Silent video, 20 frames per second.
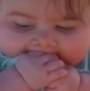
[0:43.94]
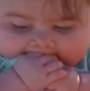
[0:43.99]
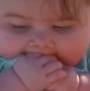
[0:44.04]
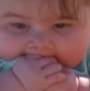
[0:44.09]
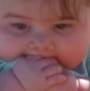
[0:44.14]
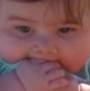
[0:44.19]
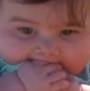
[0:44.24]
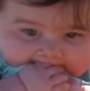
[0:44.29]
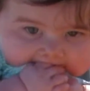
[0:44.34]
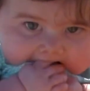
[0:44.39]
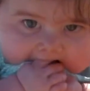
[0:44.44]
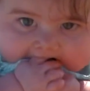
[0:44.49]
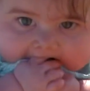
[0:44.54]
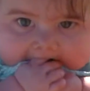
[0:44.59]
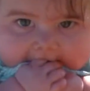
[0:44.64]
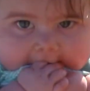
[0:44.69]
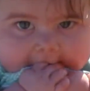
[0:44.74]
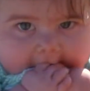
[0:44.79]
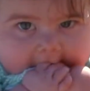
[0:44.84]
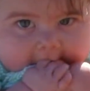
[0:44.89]
Hi,
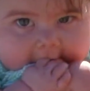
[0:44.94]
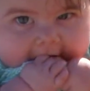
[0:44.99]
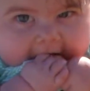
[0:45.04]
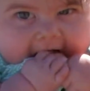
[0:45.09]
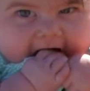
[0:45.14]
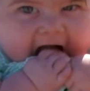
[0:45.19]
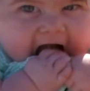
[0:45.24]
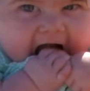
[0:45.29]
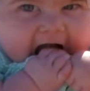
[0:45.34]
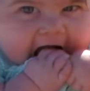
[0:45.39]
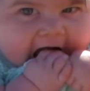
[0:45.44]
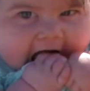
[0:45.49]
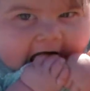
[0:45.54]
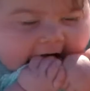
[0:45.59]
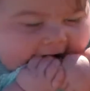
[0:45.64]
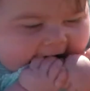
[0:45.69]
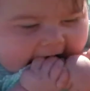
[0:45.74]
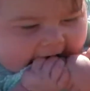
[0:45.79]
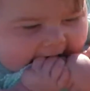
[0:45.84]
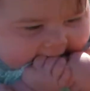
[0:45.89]
baby. You and those
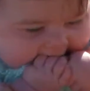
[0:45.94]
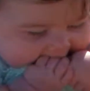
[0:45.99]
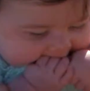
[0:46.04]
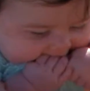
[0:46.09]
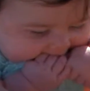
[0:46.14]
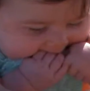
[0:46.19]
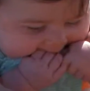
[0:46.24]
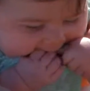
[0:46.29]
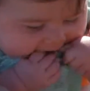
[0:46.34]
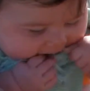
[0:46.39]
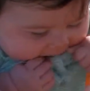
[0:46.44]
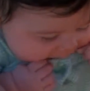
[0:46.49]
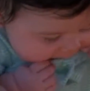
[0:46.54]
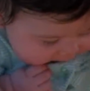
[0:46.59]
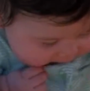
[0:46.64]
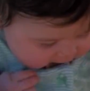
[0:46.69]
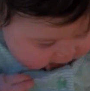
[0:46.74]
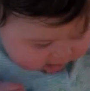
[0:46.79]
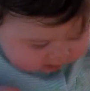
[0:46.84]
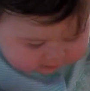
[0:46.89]
hands. She's probably
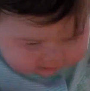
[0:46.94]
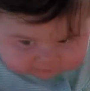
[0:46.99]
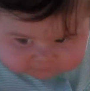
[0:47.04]
hungry. She